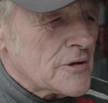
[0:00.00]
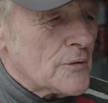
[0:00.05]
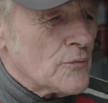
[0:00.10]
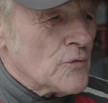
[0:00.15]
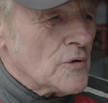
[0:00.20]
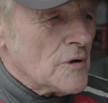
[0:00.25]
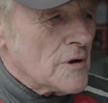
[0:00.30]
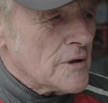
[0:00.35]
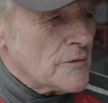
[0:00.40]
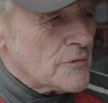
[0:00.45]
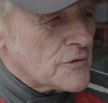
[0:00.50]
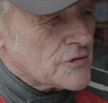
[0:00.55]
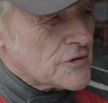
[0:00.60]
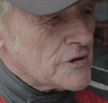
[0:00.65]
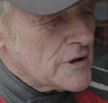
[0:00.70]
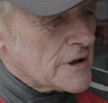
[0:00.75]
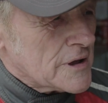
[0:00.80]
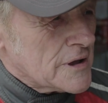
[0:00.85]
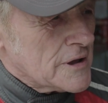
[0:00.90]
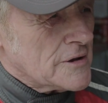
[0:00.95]
something we'll never
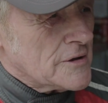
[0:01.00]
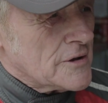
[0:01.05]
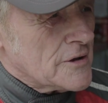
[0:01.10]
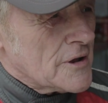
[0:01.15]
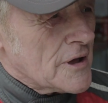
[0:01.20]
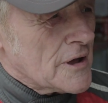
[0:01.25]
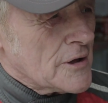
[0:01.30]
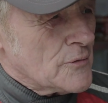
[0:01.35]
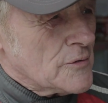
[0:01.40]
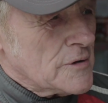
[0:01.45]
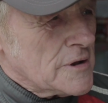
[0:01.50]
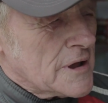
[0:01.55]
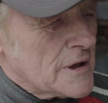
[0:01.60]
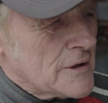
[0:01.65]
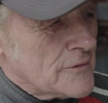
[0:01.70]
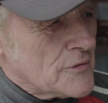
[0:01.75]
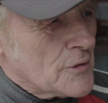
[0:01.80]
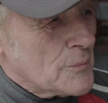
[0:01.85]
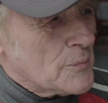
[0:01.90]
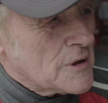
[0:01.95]
see again today, when you
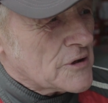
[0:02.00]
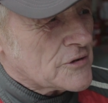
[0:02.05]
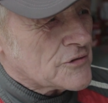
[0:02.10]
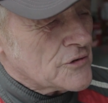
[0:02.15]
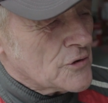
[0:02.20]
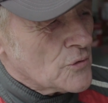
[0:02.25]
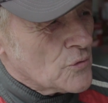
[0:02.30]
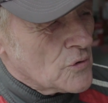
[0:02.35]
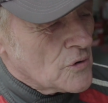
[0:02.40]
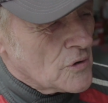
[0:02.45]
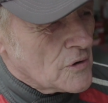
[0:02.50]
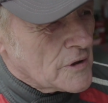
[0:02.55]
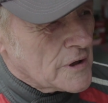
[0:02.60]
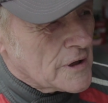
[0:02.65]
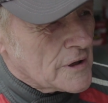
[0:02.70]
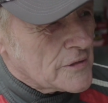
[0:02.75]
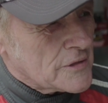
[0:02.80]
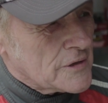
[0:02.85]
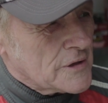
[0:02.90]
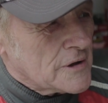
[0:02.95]
have the best in the world
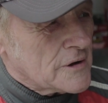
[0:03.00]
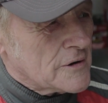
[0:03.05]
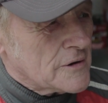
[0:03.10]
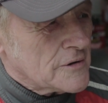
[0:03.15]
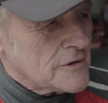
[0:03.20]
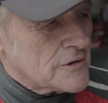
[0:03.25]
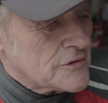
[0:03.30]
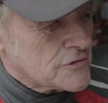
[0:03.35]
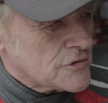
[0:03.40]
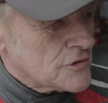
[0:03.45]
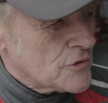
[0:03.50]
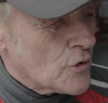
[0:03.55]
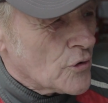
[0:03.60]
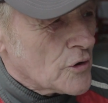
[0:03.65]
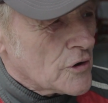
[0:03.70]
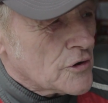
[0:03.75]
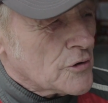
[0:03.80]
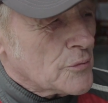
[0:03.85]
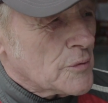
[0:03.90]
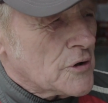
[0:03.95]
out there, and it's an
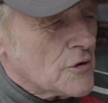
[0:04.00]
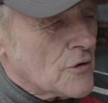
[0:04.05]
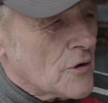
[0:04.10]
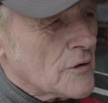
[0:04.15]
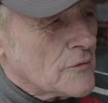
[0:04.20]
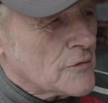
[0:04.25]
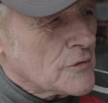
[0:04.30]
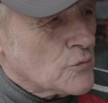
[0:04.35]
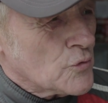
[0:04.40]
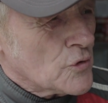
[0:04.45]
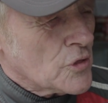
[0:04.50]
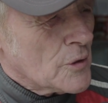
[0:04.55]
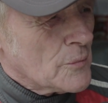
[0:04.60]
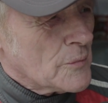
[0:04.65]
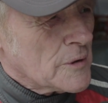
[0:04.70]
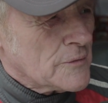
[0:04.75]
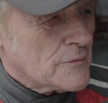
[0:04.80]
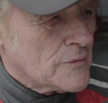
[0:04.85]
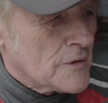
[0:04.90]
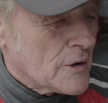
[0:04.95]
honour to be driving with
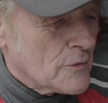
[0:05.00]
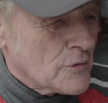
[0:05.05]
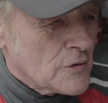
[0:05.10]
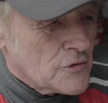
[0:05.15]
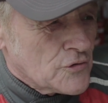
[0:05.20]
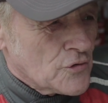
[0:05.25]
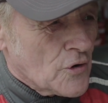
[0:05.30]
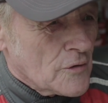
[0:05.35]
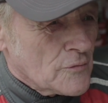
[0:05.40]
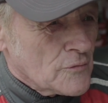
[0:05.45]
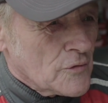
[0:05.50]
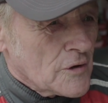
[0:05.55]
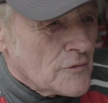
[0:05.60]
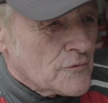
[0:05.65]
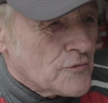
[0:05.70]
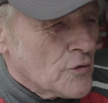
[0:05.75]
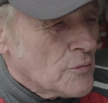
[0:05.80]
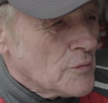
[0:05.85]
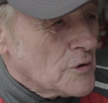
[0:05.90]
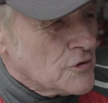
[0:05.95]
them, even though we're driving
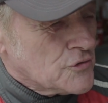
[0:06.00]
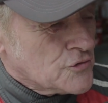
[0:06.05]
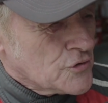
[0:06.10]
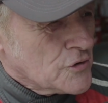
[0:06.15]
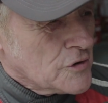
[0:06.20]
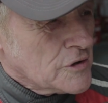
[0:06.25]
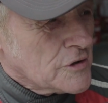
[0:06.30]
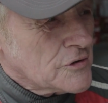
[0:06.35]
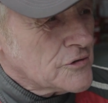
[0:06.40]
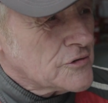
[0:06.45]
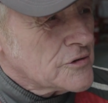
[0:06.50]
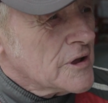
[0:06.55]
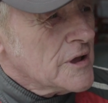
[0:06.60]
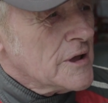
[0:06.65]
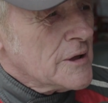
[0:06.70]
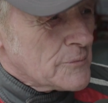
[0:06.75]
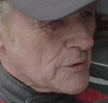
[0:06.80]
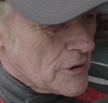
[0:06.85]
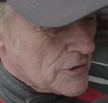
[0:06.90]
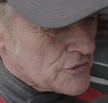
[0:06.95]
like Formula Juniors,
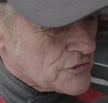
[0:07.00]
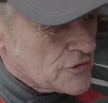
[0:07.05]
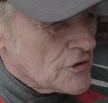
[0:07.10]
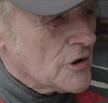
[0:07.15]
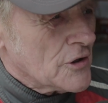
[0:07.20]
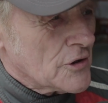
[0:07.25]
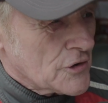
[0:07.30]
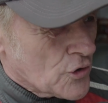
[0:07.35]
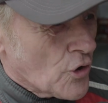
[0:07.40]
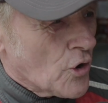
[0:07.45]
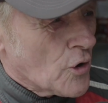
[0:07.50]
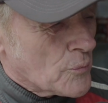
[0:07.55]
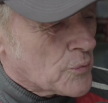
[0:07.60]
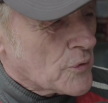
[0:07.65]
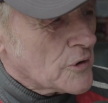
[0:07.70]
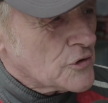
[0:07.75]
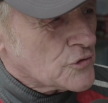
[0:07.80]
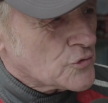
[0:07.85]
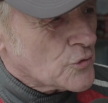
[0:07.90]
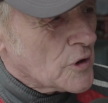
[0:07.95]
but still in the Grand
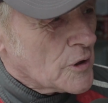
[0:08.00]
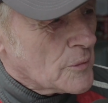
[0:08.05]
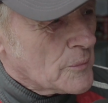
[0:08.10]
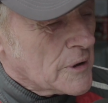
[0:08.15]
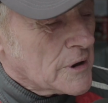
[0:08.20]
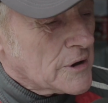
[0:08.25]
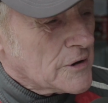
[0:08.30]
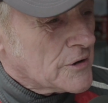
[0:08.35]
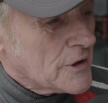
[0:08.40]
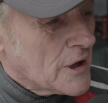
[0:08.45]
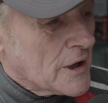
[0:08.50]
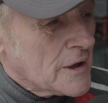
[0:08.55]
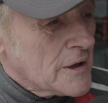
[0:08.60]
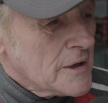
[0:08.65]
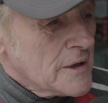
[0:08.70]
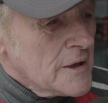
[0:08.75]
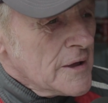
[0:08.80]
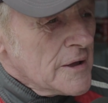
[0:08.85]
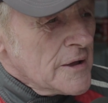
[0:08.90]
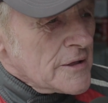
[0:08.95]
Prix with them. And
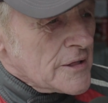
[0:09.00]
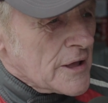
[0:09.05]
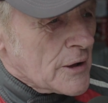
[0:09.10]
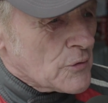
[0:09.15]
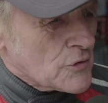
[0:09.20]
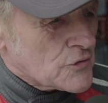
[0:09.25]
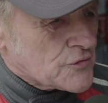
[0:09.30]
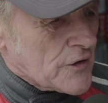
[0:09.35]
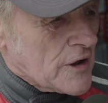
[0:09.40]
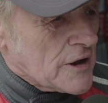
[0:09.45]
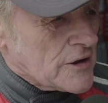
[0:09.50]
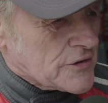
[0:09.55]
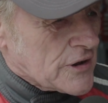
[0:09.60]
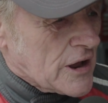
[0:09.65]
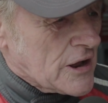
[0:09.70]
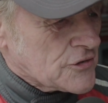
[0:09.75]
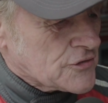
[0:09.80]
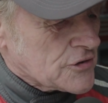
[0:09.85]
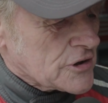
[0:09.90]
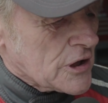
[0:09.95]
that was
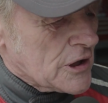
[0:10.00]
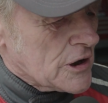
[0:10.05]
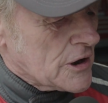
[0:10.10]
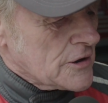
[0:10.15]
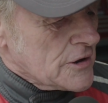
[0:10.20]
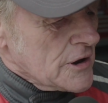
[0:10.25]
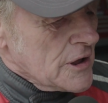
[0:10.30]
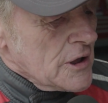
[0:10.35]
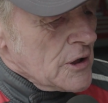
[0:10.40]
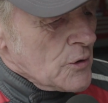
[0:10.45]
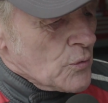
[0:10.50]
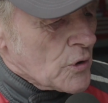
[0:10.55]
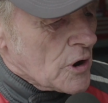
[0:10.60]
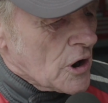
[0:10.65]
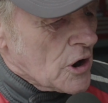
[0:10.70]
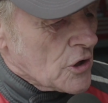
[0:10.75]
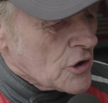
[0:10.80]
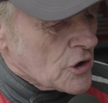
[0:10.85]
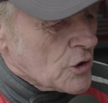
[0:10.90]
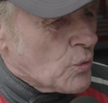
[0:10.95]
fantastic. And when
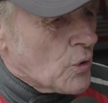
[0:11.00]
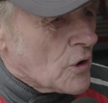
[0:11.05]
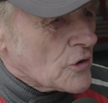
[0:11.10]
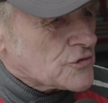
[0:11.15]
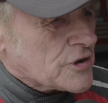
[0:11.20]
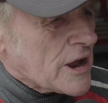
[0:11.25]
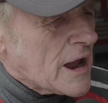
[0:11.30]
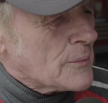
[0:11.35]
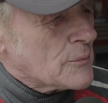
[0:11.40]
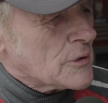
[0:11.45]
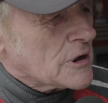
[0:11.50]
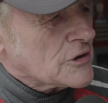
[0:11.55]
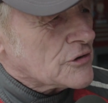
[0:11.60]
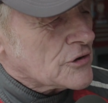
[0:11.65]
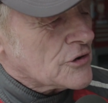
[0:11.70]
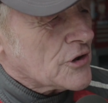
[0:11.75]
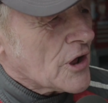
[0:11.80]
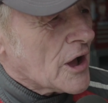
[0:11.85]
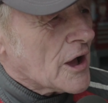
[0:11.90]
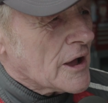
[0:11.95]
I look at what's happening
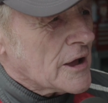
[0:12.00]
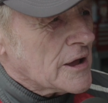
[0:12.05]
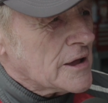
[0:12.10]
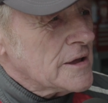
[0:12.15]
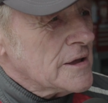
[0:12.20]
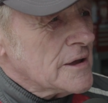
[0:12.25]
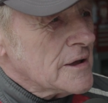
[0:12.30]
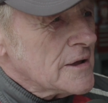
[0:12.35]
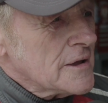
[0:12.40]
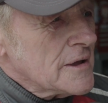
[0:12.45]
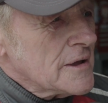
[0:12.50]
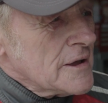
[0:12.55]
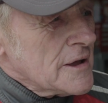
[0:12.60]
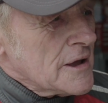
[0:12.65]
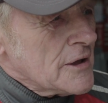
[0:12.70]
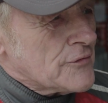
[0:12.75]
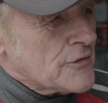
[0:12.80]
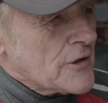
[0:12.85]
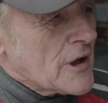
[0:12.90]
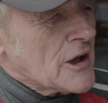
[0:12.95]
today,
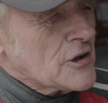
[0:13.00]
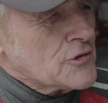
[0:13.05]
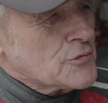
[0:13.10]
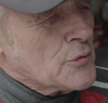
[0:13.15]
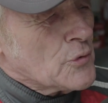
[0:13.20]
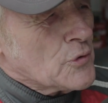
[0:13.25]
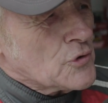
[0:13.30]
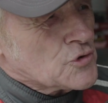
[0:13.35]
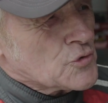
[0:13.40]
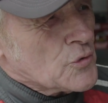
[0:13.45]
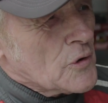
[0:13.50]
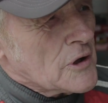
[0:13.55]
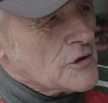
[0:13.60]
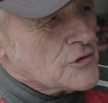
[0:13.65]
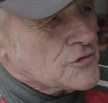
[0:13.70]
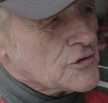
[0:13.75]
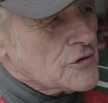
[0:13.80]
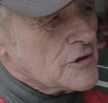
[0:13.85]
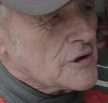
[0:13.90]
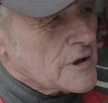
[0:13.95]
if you ask me which way
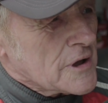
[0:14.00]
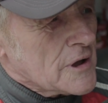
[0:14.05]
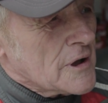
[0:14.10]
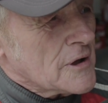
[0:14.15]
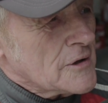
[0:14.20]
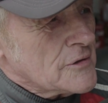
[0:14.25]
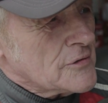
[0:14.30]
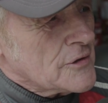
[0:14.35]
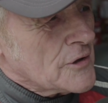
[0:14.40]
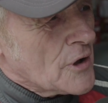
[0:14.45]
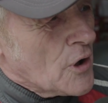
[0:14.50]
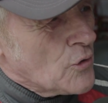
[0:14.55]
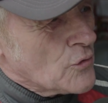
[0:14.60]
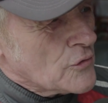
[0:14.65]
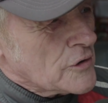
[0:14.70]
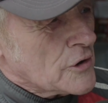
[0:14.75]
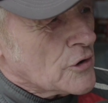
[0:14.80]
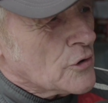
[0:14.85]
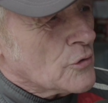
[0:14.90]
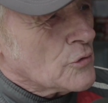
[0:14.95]
it's going to go, the
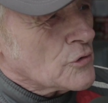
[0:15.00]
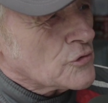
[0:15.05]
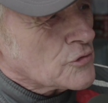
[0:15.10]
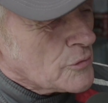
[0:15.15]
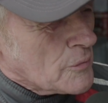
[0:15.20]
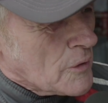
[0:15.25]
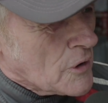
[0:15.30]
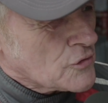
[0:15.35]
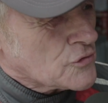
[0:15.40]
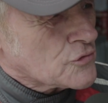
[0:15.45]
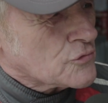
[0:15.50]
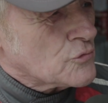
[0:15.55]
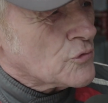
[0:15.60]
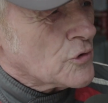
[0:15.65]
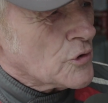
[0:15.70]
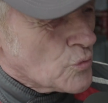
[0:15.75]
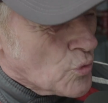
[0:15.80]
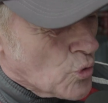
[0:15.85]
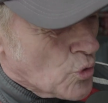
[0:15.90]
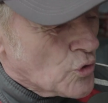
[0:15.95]
old era was the most
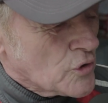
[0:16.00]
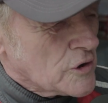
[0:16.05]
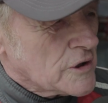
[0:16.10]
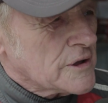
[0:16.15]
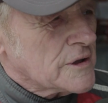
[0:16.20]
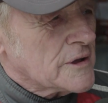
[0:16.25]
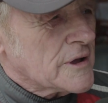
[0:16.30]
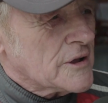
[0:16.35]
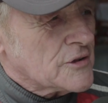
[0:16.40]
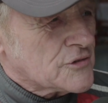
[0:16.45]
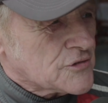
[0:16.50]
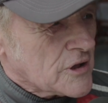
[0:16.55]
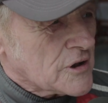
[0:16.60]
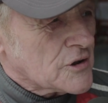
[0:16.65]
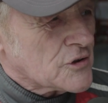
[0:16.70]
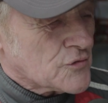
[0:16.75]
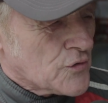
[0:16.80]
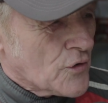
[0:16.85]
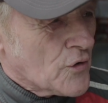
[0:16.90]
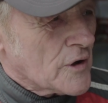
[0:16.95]
rewarding and
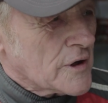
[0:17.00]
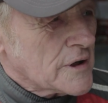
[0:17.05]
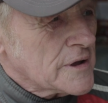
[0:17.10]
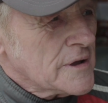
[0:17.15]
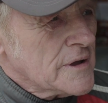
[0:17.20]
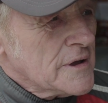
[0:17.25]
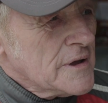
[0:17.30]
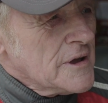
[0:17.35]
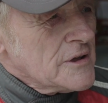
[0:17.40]
satisfying.